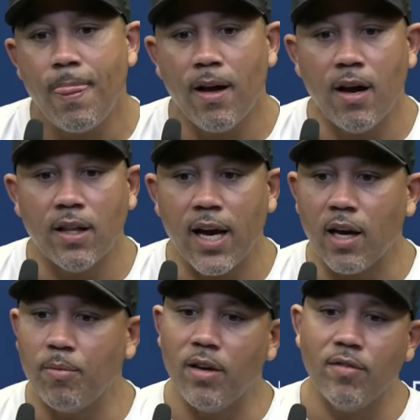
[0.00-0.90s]
like
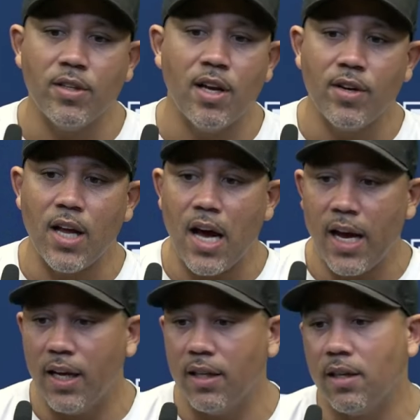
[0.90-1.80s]
I'm giving Devin
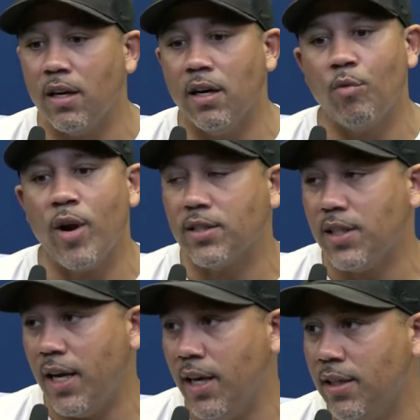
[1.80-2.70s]
Hyatt, Rex
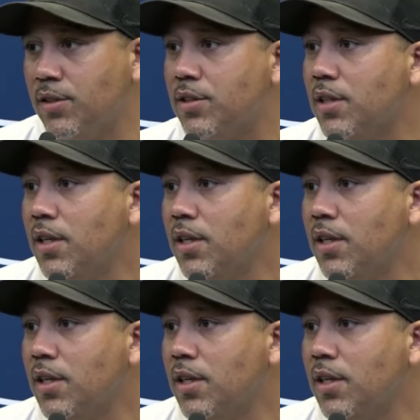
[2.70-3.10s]
Haynes,